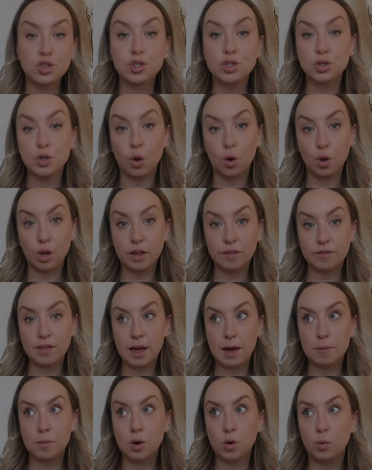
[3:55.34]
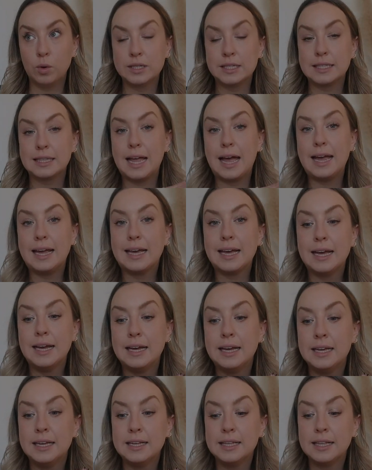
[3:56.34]
sole of them was like
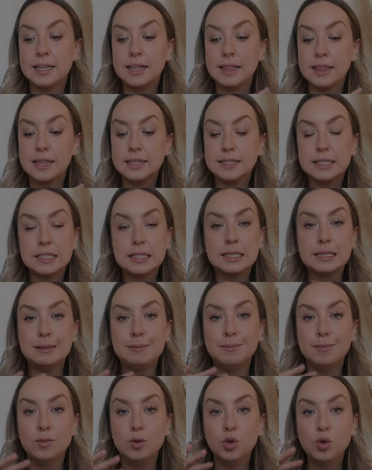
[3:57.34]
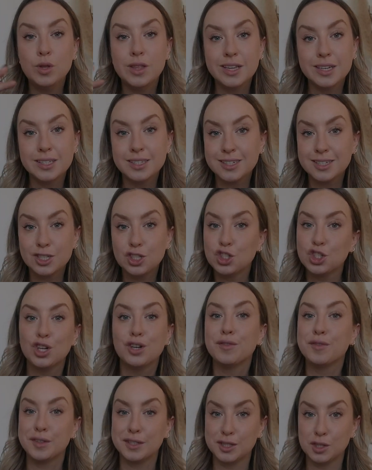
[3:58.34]
the smoothest
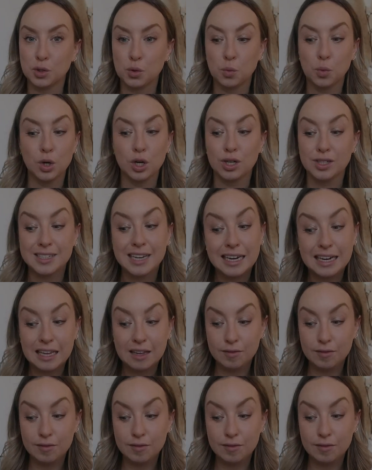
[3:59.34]
surface in the world, and